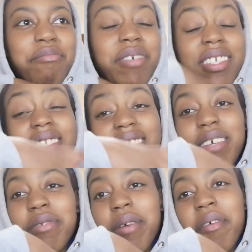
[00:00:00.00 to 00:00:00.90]
But at the
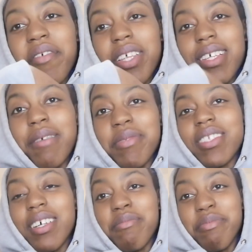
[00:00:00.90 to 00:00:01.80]
same time, I feel like I'm the
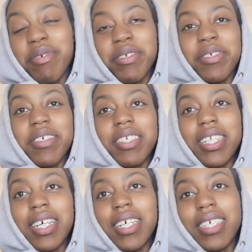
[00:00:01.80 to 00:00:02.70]
type of person
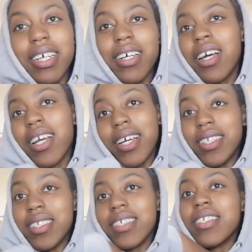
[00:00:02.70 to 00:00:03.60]
like I
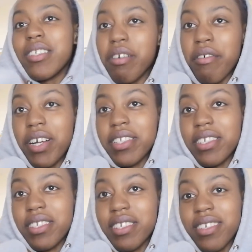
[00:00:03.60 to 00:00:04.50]
get addicted to a
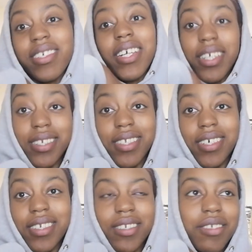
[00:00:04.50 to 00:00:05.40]
grandson song, I get
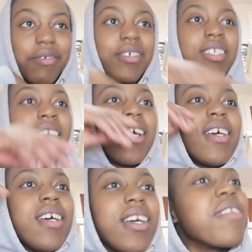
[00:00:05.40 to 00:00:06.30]
addicted to it.
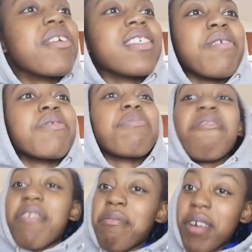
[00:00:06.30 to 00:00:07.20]
Anyways, that was my
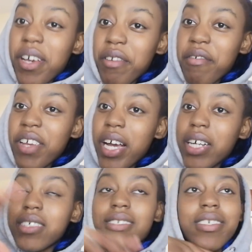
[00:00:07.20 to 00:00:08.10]
very minor
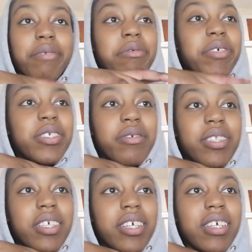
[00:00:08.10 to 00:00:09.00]
reaction. Tell me what you
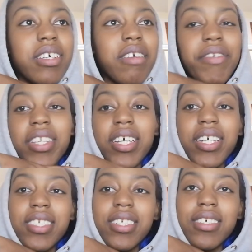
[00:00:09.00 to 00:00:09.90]
think if you
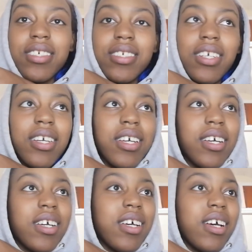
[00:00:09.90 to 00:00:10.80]
liked it.
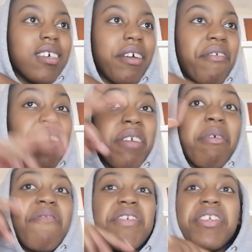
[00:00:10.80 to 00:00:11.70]
Uh, if you like
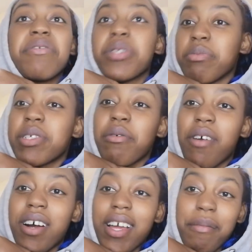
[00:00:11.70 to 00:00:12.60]
my video,
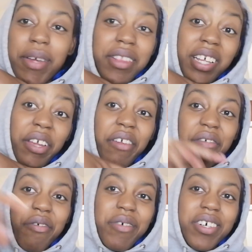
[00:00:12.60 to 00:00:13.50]
subscribe and thank you
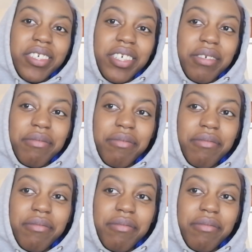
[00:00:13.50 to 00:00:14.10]
for watching.